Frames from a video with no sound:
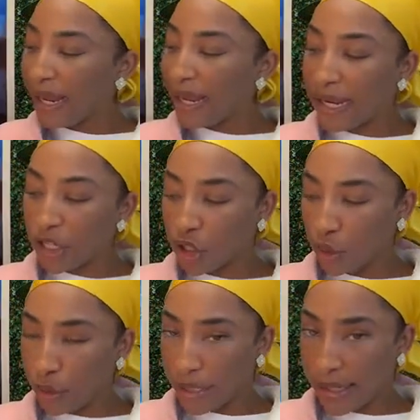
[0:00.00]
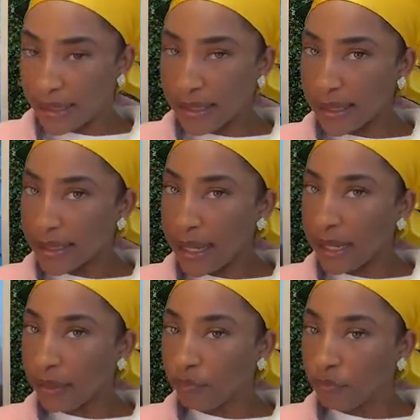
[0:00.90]
but I can't show you guys because it's
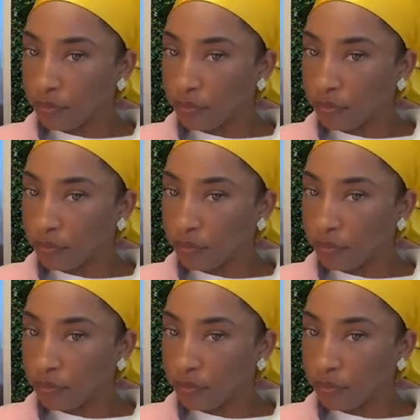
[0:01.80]
like